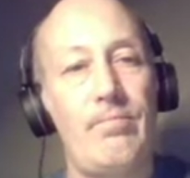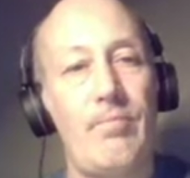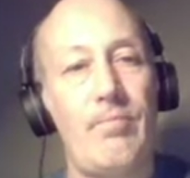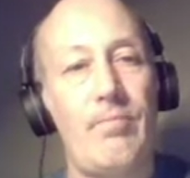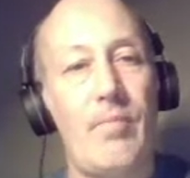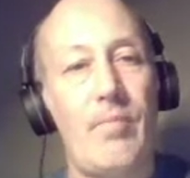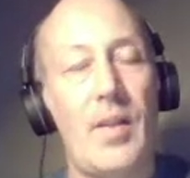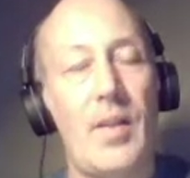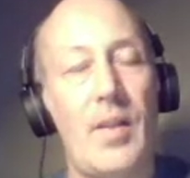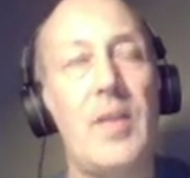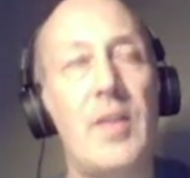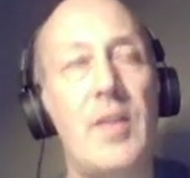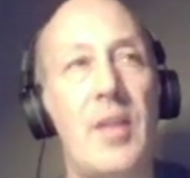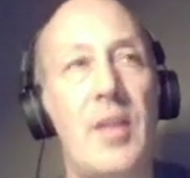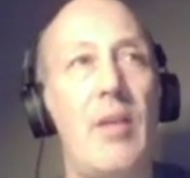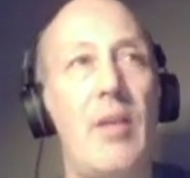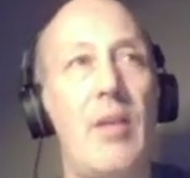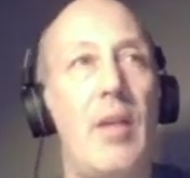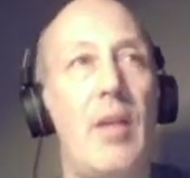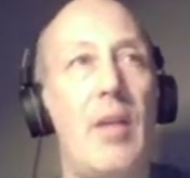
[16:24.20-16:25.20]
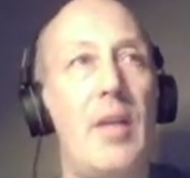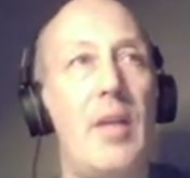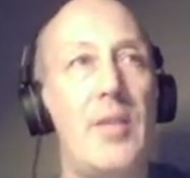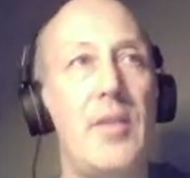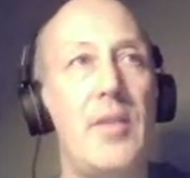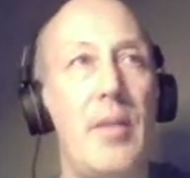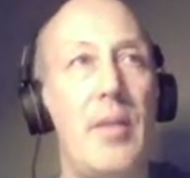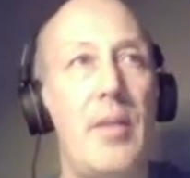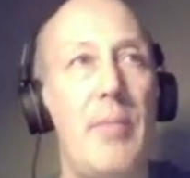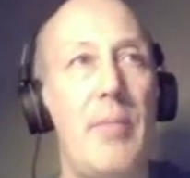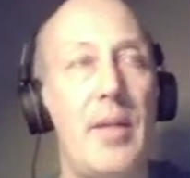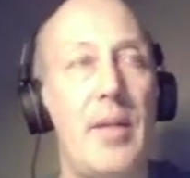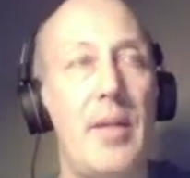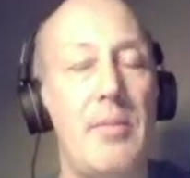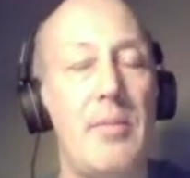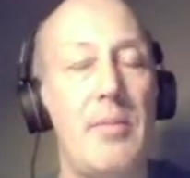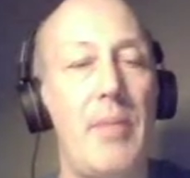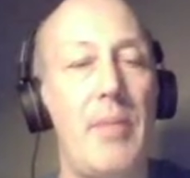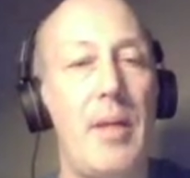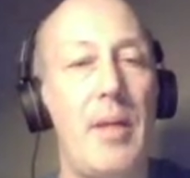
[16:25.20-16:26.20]
because Carolina's on a back to
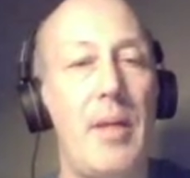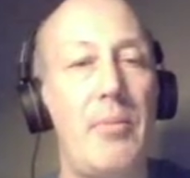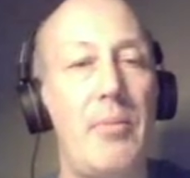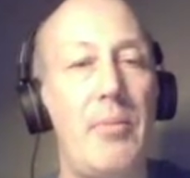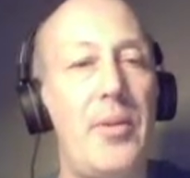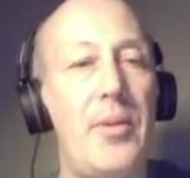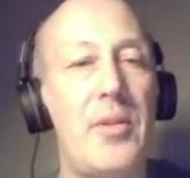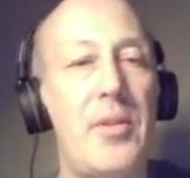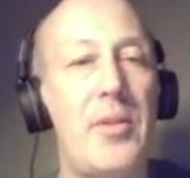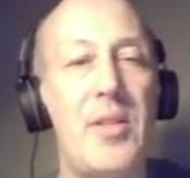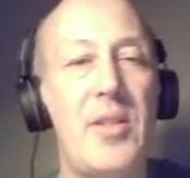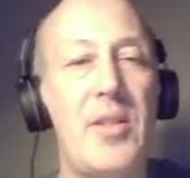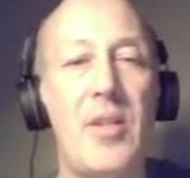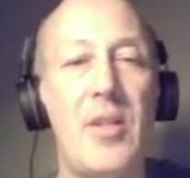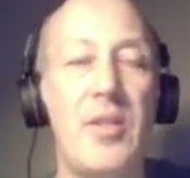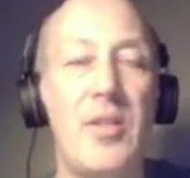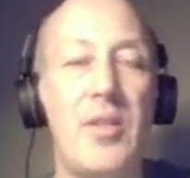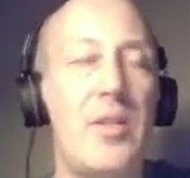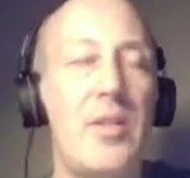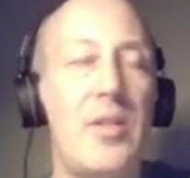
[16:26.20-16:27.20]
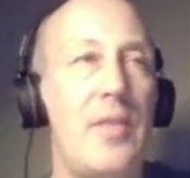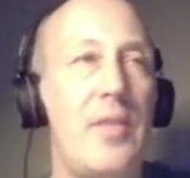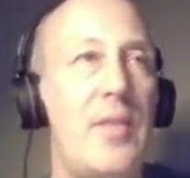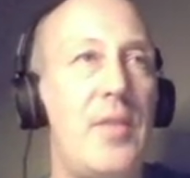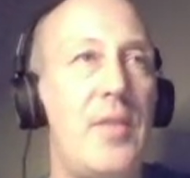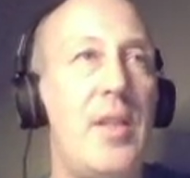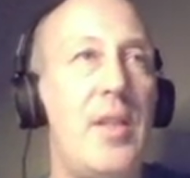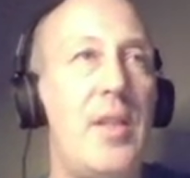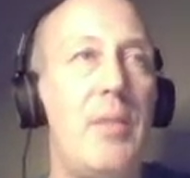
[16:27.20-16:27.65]
back, but they're such a tough team.